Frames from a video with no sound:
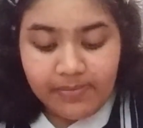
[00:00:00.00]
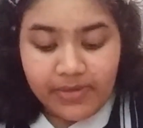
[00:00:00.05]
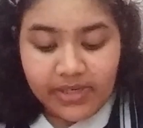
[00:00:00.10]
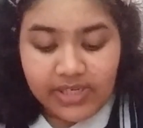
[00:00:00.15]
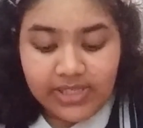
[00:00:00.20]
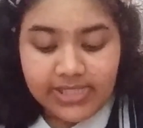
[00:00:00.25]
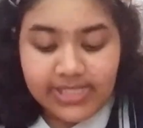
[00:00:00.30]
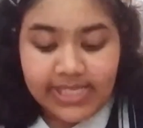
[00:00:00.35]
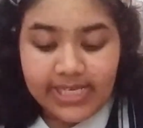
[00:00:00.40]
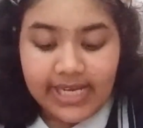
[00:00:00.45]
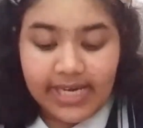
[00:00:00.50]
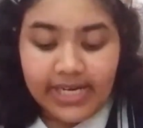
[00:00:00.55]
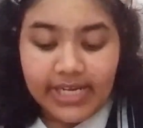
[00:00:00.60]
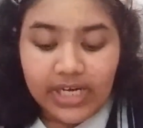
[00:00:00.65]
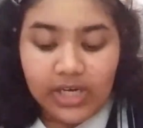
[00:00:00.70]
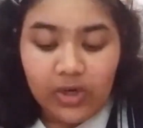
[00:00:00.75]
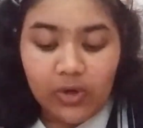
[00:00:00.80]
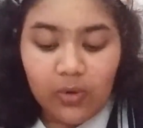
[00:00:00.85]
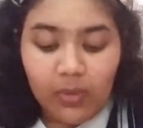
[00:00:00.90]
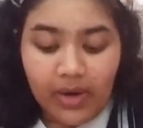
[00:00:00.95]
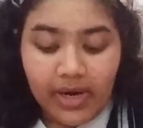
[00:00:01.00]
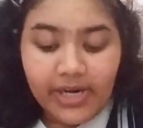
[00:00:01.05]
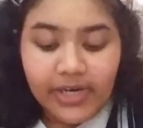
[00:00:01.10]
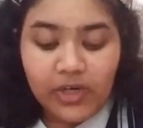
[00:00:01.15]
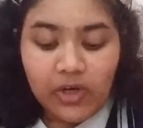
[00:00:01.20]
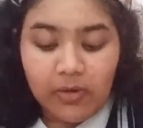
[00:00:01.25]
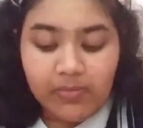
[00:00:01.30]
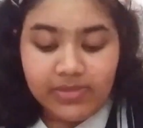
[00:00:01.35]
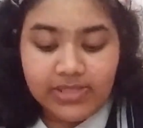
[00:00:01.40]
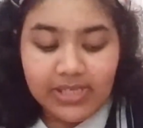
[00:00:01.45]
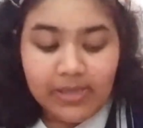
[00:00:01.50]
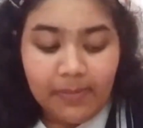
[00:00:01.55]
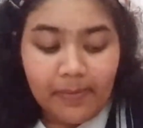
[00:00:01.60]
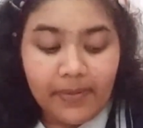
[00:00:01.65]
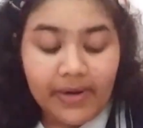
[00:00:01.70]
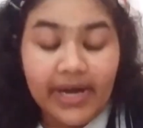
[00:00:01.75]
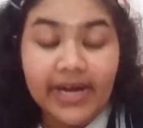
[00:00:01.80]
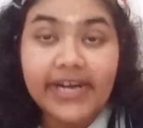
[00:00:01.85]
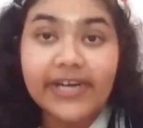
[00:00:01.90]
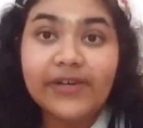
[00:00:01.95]
because he had acquired domicile
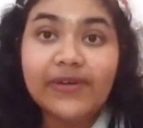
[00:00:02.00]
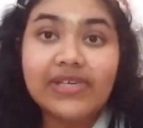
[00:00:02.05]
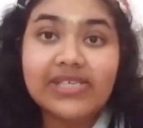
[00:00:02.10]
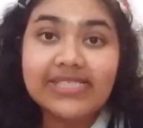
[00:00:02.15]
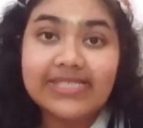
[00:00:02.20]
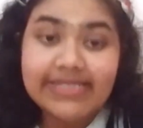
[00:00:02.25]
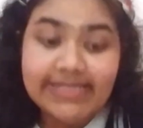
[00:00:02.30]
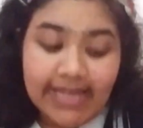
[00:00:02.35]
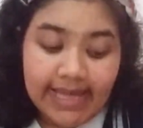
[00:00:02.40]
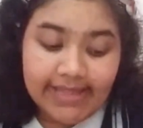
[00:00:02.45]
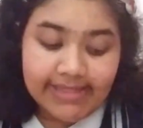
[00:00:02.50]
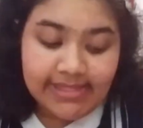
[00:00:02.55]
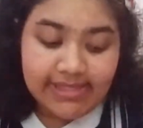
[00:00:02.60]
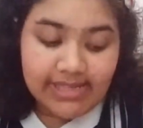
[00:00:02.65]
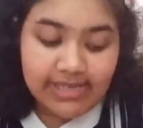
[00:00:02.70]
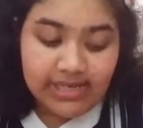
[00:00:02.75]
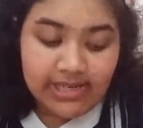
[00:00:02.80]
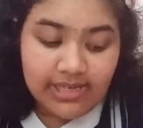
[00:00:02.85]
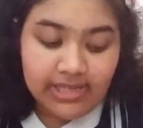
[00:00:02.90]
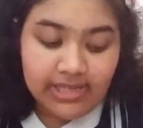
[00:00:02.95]
prior to his death.